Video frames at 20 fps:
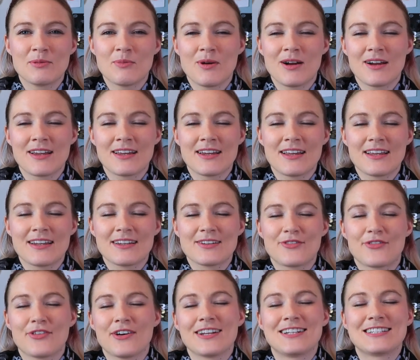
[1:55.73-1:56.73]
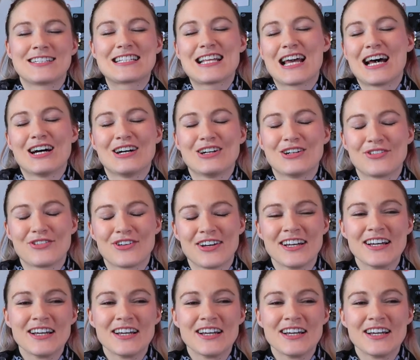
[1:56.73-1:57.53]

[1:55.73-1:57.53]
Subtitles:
and marketing and fun stuff,